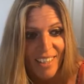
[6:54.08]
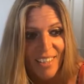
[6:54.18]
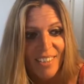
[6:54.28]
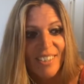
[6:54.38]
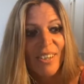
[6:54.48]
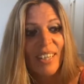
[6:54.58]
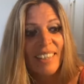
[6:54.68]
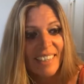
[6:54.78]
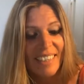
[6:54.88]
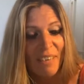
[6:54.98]
So it
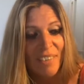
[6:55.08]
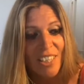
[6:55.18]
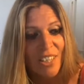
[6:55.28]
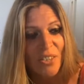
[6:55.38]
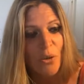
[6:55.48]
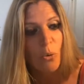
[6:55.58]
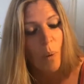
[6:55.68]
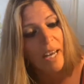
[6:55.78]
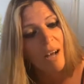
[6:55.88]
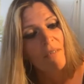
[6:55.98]
is, I think it's just a
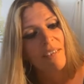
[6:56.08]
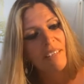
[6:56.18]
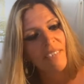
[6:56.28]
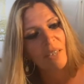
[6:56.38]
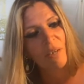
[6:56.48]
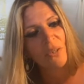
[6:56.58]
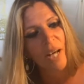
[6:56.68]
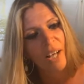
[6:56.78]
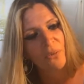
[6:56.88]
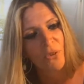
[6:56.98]
way of living when you
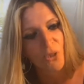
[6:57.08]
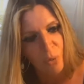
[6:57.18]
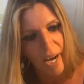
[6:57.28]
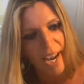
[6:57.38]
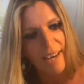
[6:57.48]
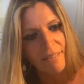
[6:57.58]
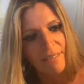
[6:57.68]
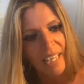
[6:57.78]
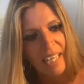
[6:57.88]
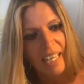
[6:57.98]
had to thrive,
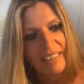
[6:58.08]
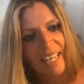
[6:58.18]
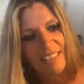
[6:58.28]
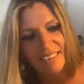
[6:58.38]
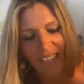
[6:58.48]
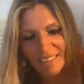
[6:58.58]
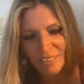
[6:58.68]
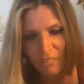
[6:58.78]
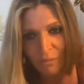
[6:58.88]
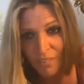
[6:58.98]

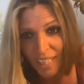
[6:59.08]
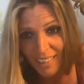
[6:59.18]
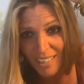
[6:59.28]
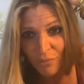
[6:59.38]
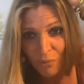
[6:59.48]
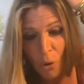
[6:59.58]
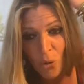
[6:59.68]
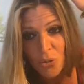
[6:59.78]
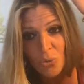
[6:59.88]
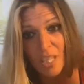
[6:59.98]
that's
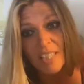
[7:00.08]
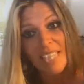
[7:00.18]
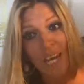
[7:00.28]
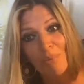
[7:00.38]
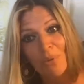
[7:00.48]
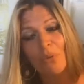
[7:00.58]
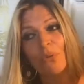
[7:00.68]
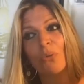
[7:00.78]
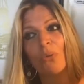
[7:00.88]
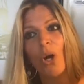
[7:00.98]
forced you, that shaped you
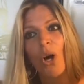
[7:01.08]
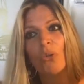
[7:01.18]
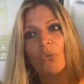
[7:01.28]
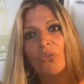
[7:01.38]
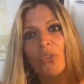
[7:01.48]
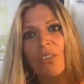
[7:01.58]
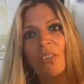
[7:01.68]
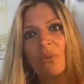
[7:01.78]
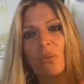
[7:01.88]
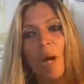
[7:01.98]
to
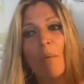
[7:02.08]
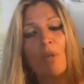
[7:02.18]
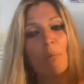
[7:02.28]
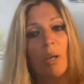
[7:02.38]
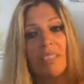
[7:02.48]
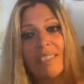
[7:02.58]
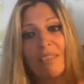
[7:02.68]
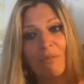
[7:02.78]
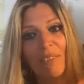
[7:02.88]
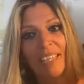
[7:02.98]
grab on a
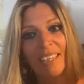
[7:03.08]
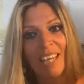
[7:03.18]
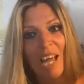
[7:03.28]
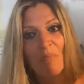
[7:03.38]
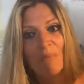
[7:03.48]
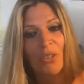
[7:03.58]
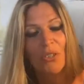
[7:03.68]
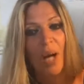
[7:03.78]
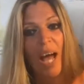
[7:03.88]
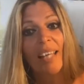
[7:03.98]
positive thing, because
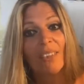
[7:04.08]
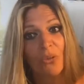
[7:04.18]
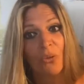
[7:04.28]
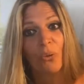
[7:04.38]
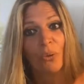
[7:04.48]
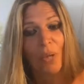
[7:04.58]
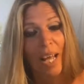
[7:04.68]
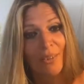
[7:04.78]
you had no